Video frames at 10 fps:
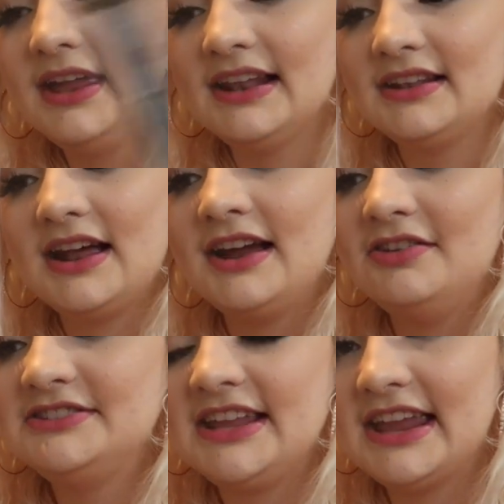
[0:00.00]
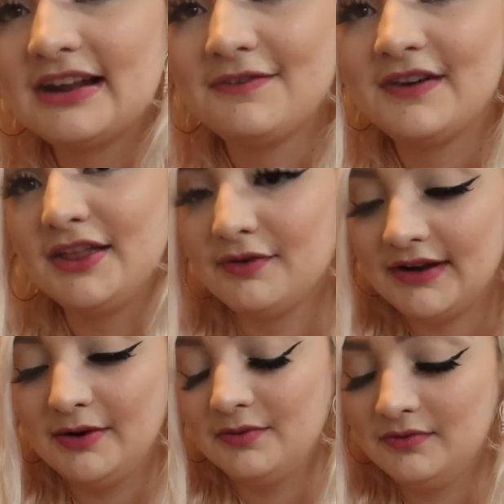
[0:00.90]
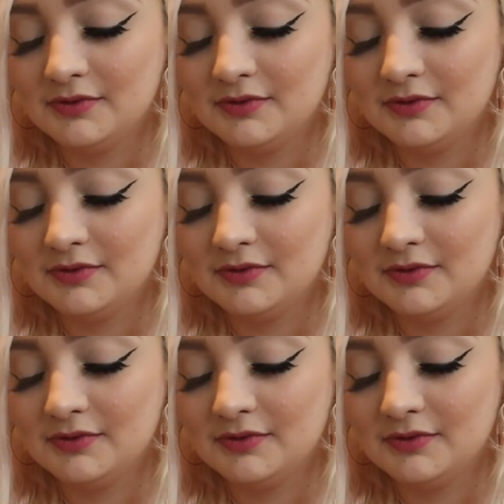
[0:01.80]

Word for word: and I honestly cannot find the right